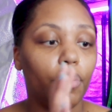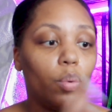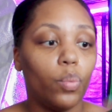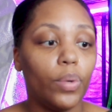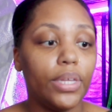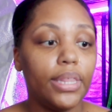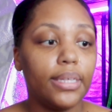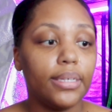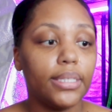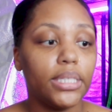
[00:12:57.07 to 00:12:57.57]

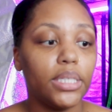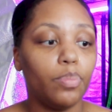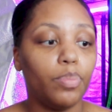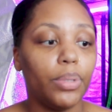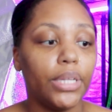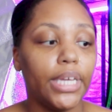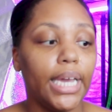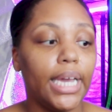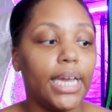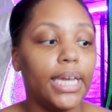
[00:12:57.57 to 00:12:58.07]
with this
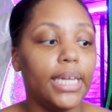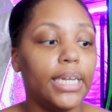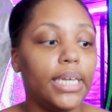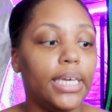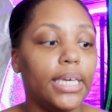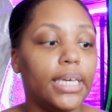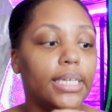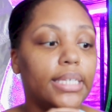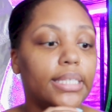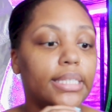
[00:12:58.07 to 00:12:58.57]
plant
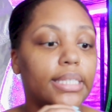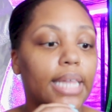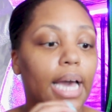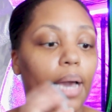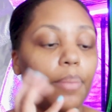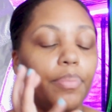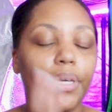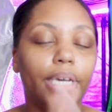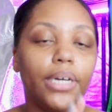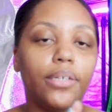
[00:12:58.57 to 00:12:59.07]
is
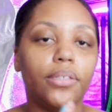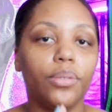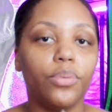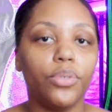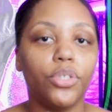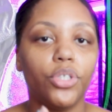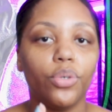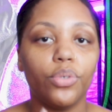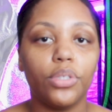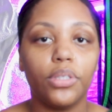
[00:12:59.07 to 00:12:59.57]
that because it
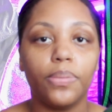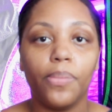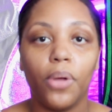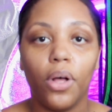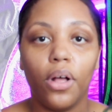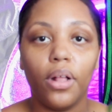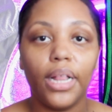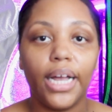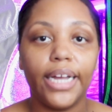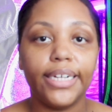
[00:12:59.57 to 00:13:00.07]
was so
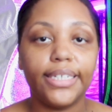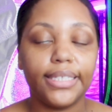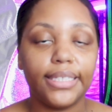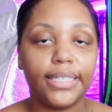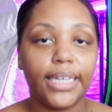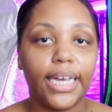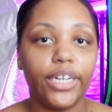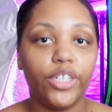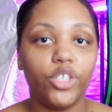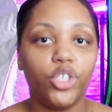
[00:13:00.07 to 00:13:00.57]
small, I
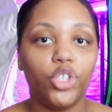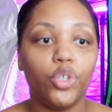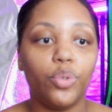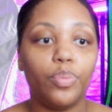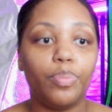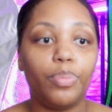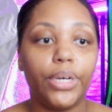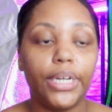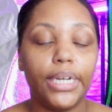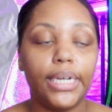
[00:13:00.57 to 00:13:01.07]
decided to
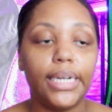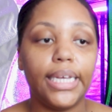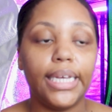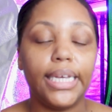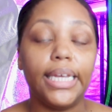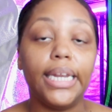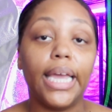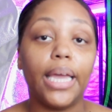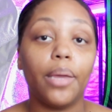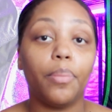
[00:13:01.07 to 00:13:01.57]
put it
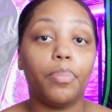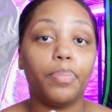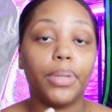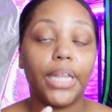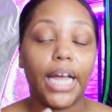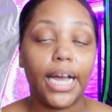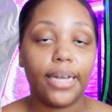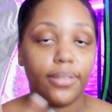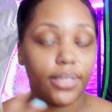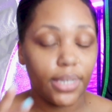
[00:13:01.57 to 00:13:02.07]
in a
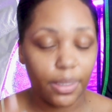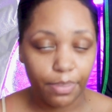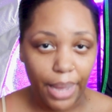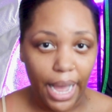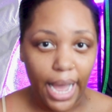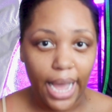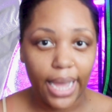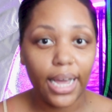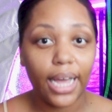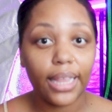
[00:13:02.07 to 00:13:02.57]
plastic
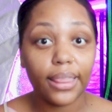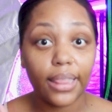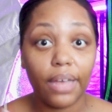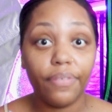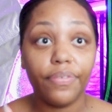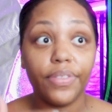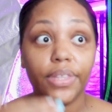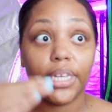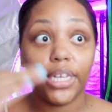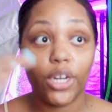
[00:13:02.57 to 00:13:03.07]
bag. I
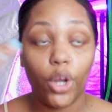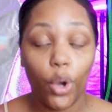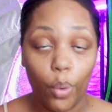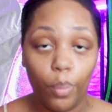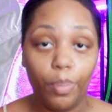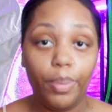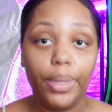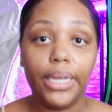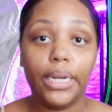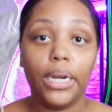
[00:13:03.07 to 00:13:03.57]
left it
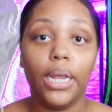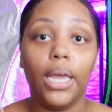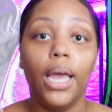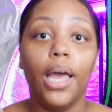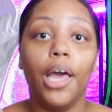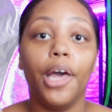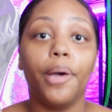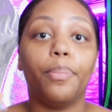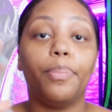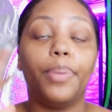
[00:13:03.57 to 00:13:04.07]
open,
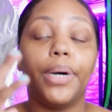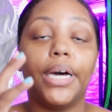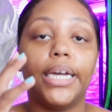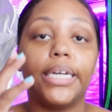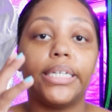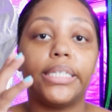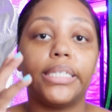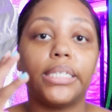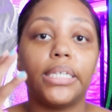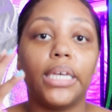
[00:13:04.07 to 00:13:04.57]

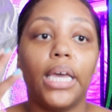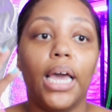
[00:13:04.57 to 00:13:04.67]
but